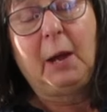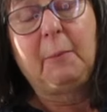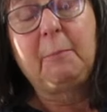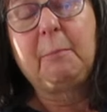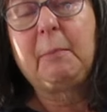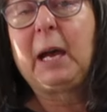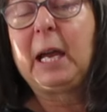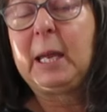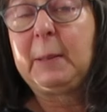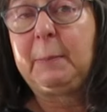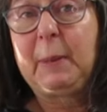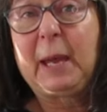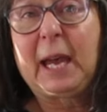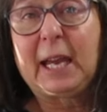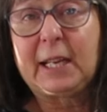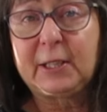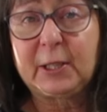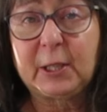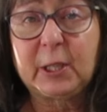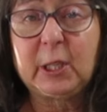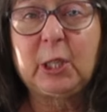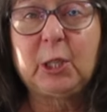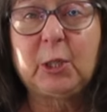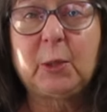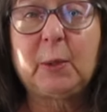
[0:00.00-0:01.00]
My
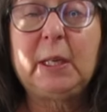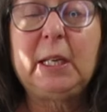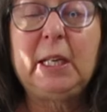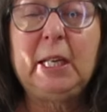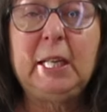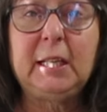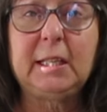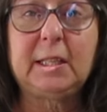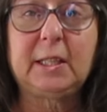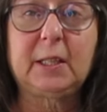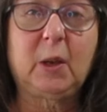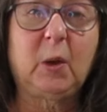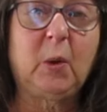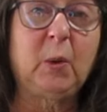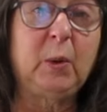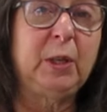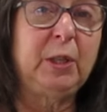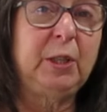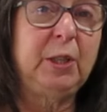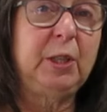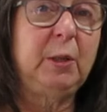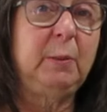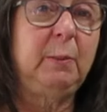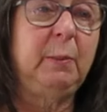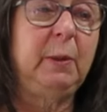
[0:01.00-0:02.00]
basketry is going
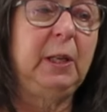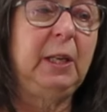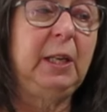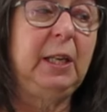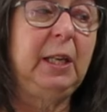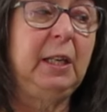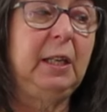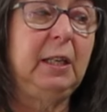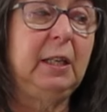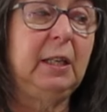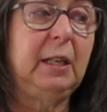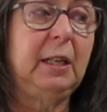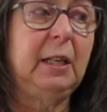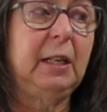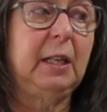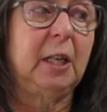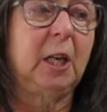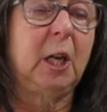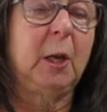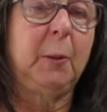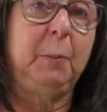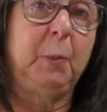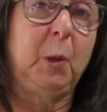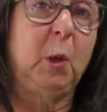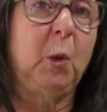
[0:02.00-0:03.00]
to be a
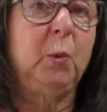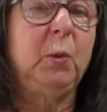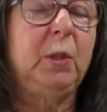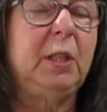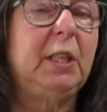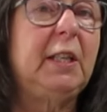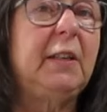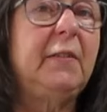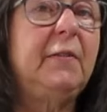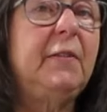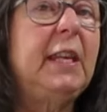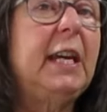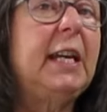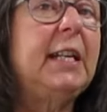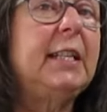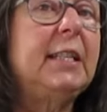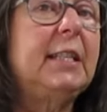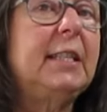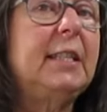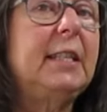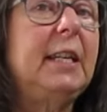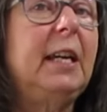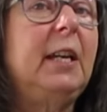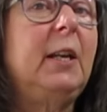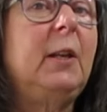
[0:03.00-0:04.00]
component of that
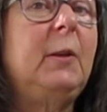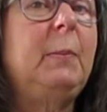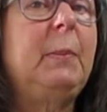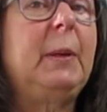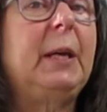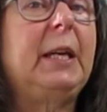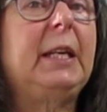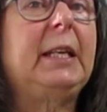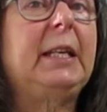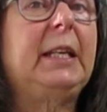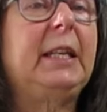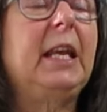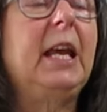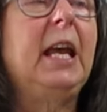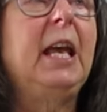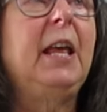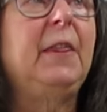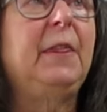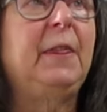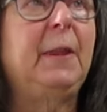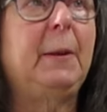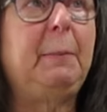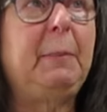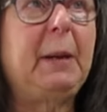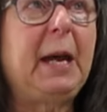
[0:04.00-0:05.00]
sale, but
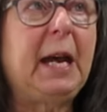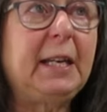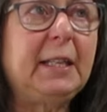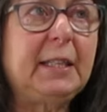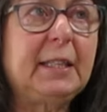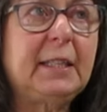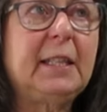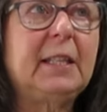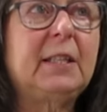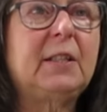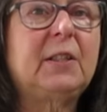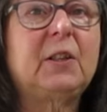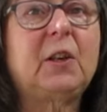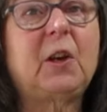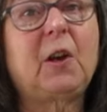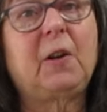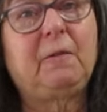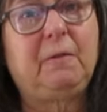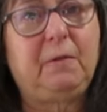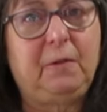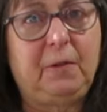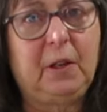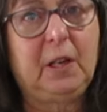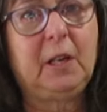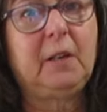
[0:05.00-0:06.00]
the baskets are
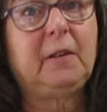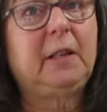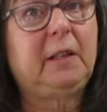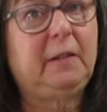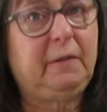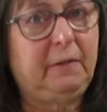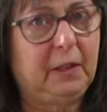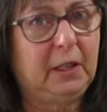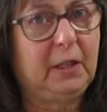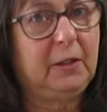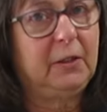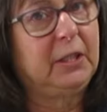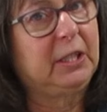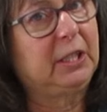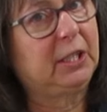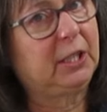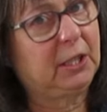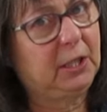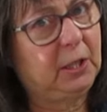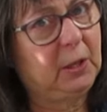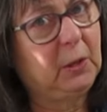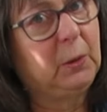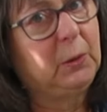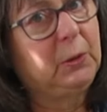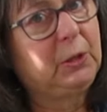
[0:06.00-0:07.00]
very, very
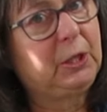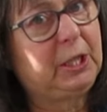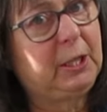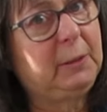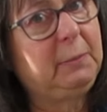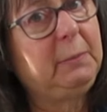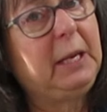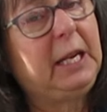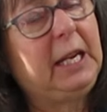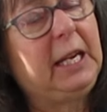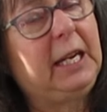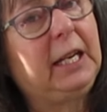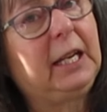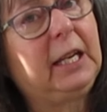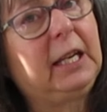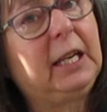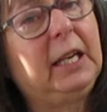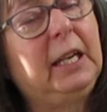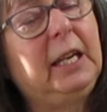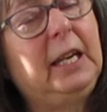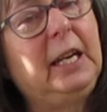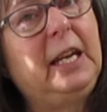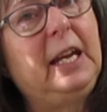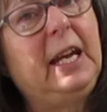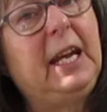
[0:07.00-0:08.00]
slow to make.
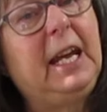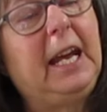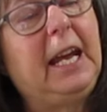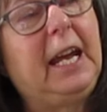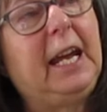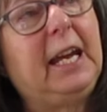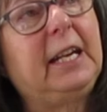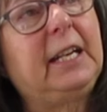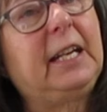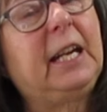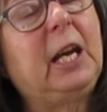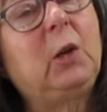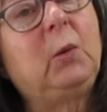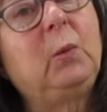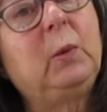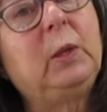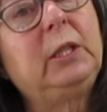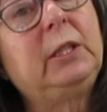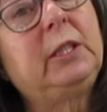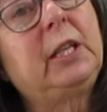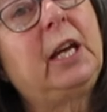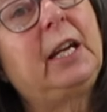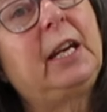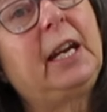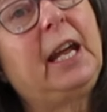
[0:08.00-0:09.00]
And I will
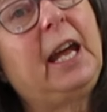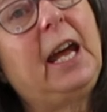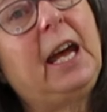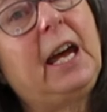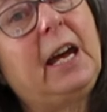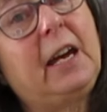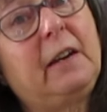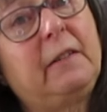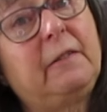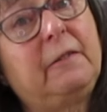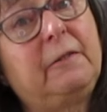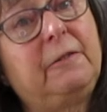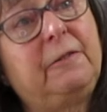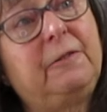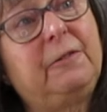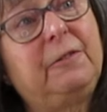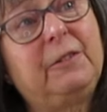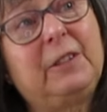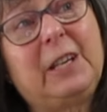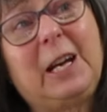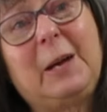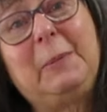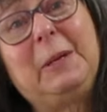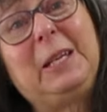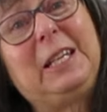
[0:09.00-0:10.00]
not have,
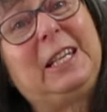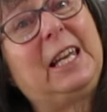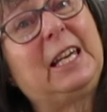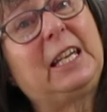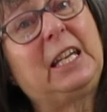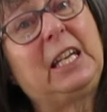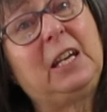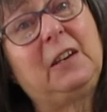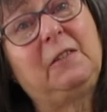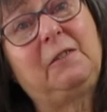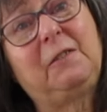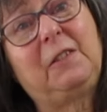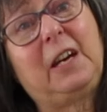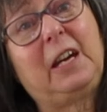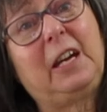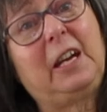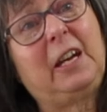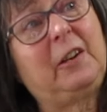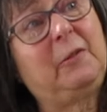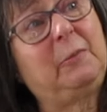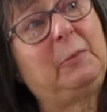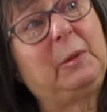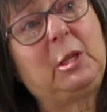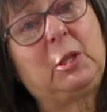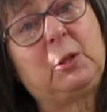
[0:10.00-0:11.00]
I'll be lucky if I
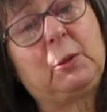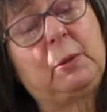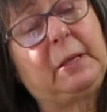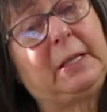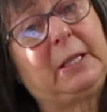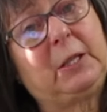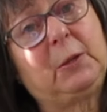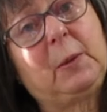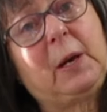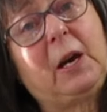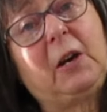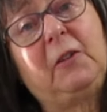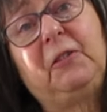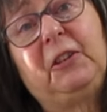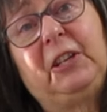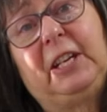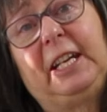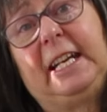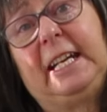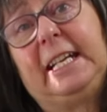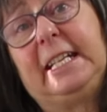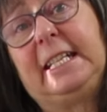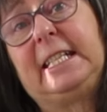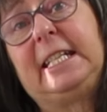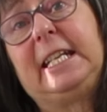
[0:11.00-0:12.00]
have between 12 and
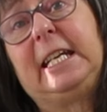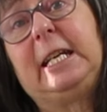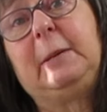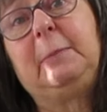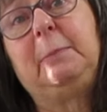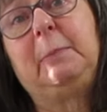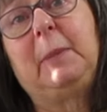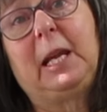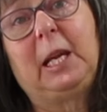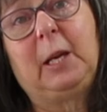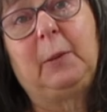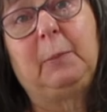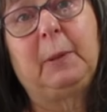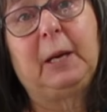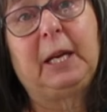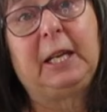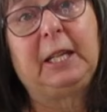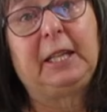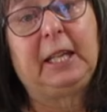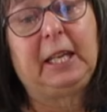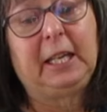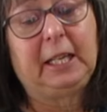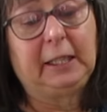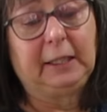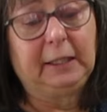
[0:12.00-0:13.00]
18 made by
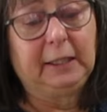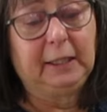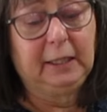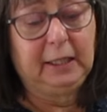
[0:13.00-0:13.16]
then.